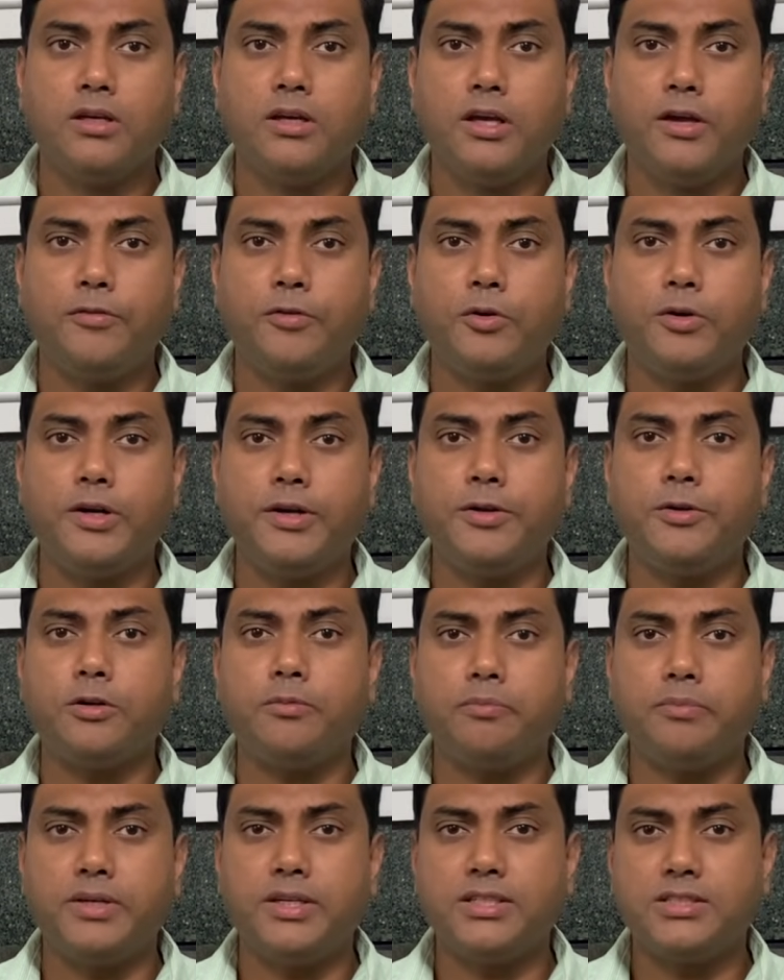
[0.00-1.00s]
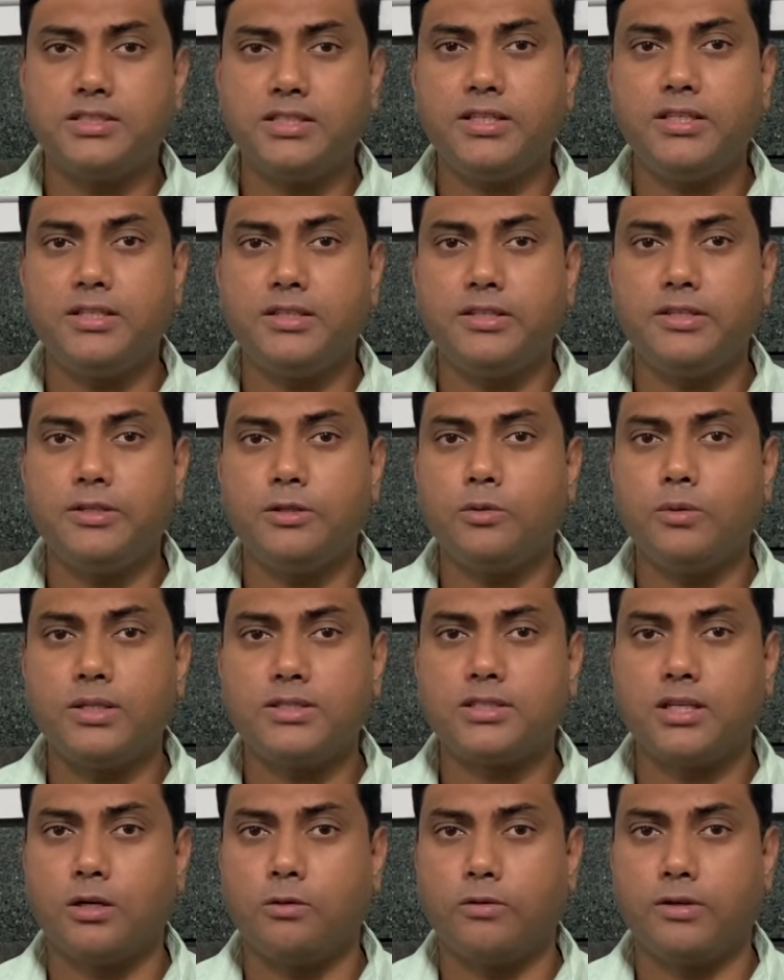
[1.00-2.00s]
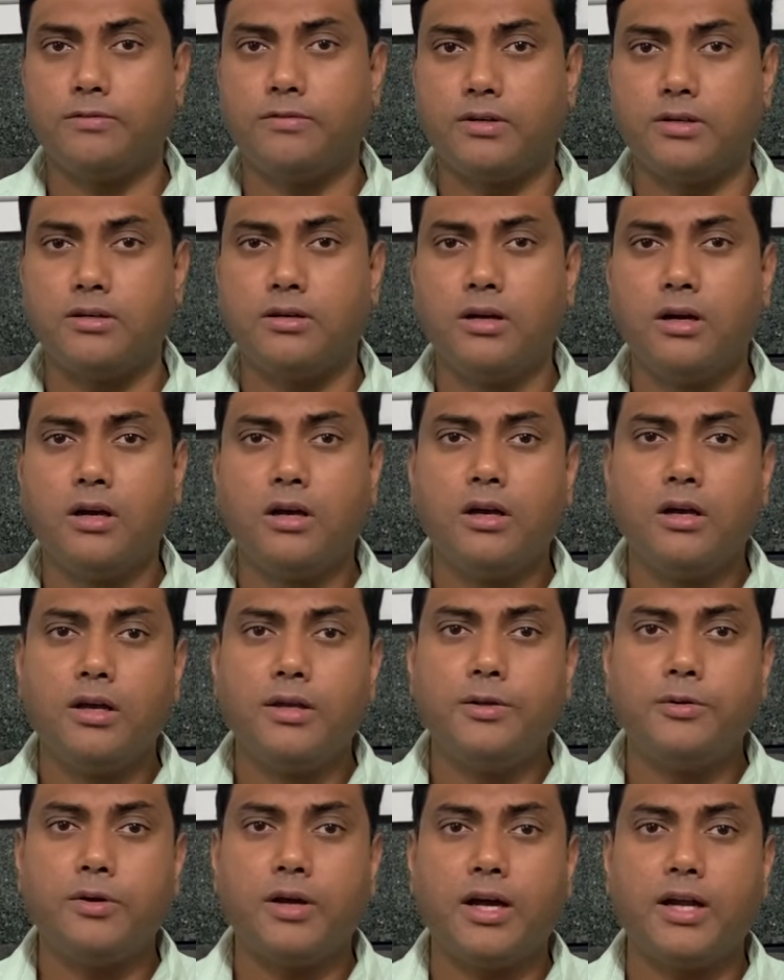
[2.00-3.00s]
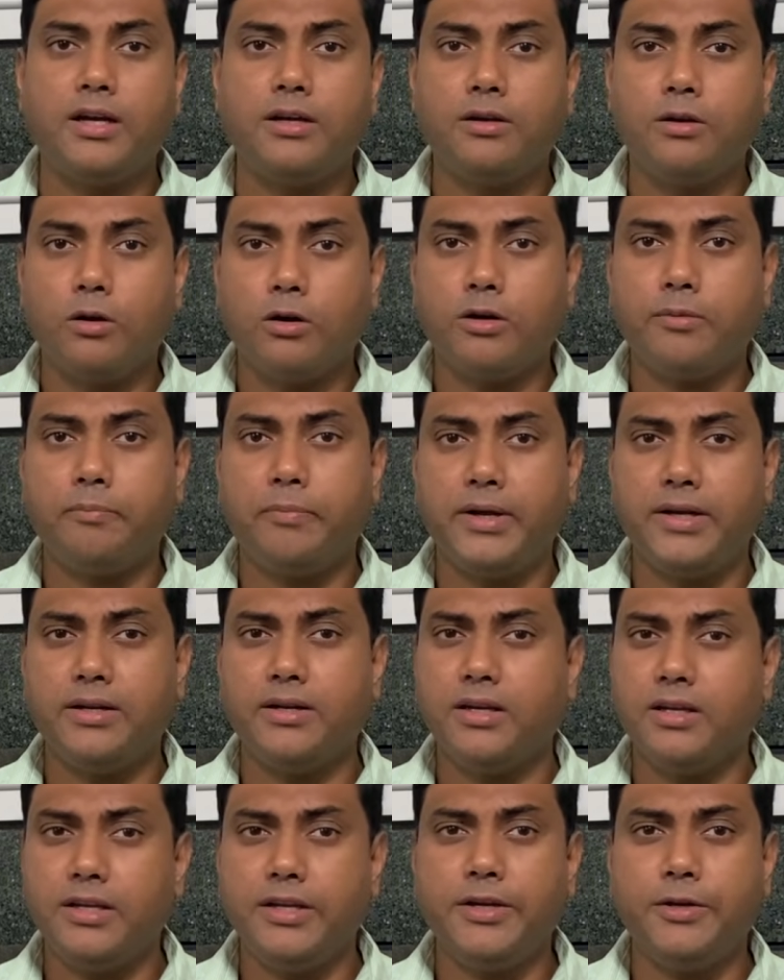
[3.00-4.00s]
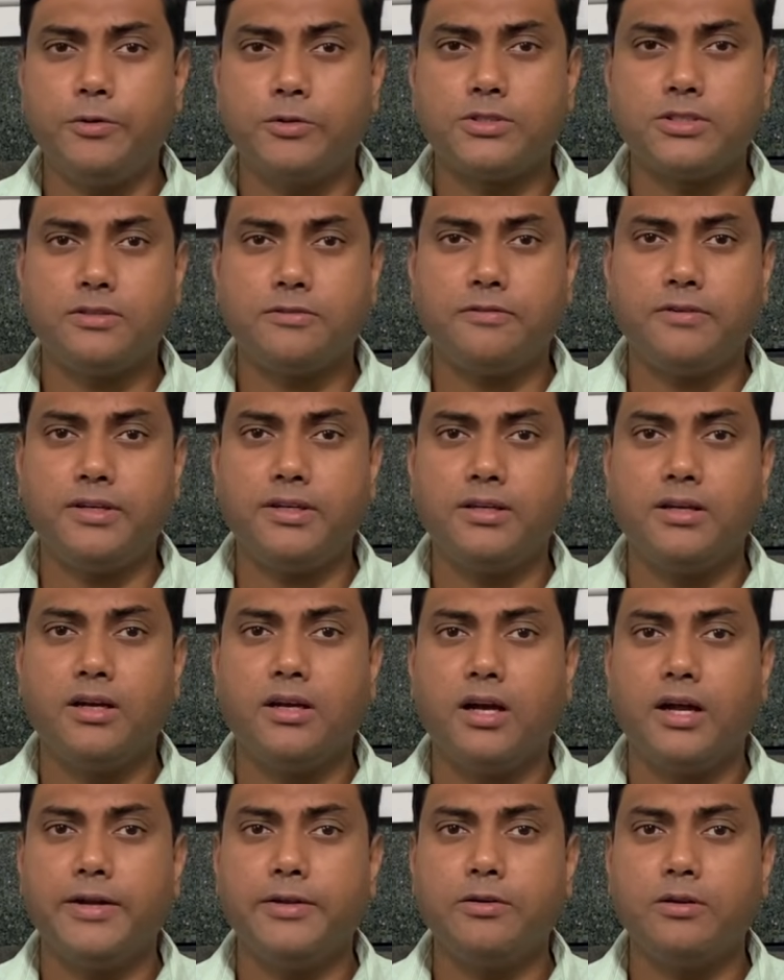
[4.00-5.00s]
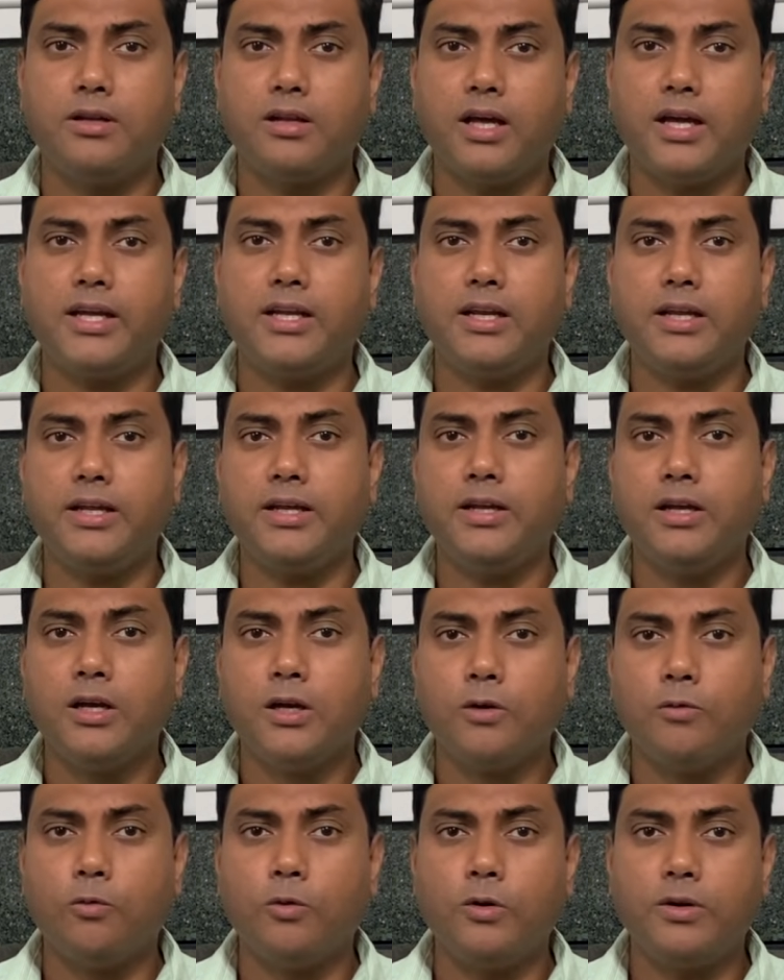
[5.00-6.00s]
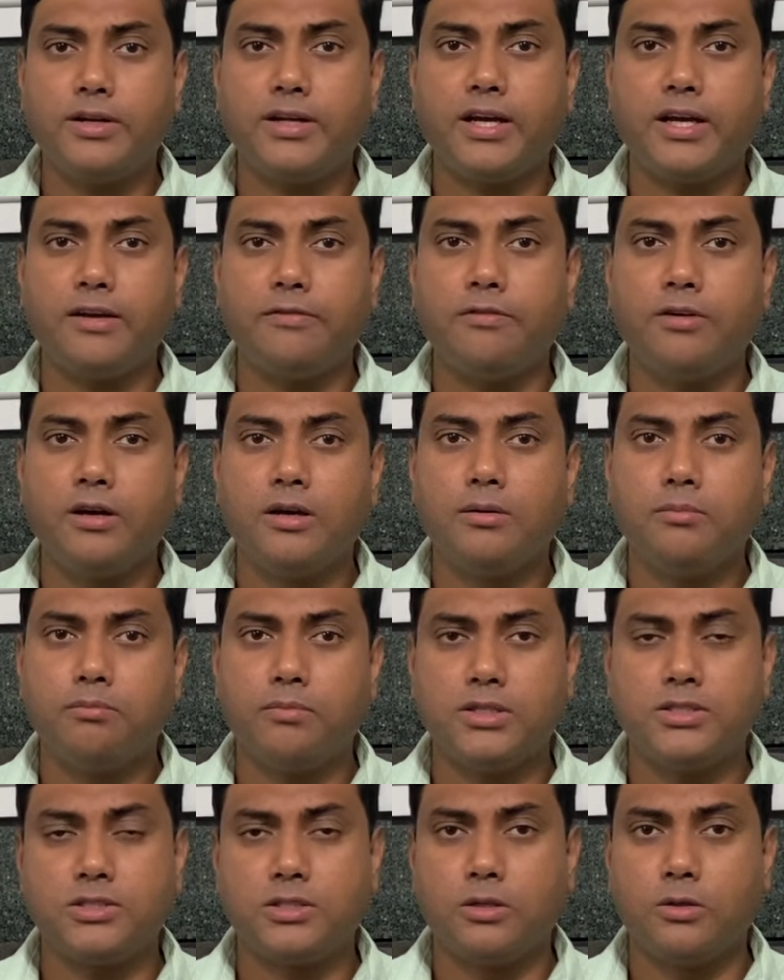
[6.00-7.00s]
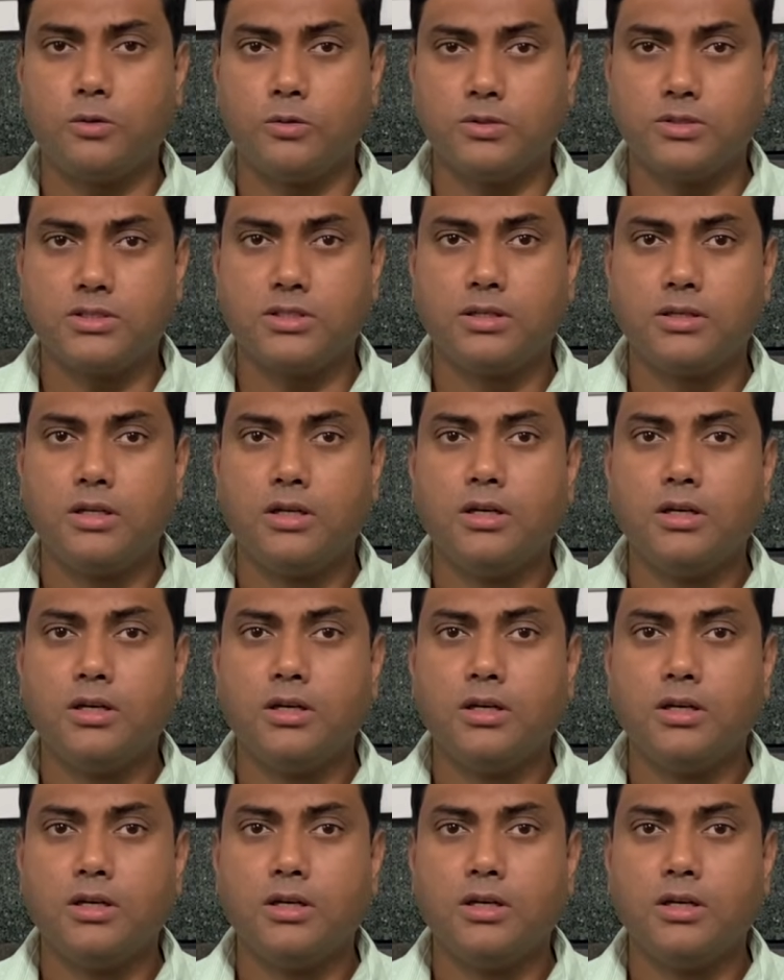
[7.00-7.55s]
If you did your PhD in the US, however, you had not paid any tuition fee and you likely won't have much loans.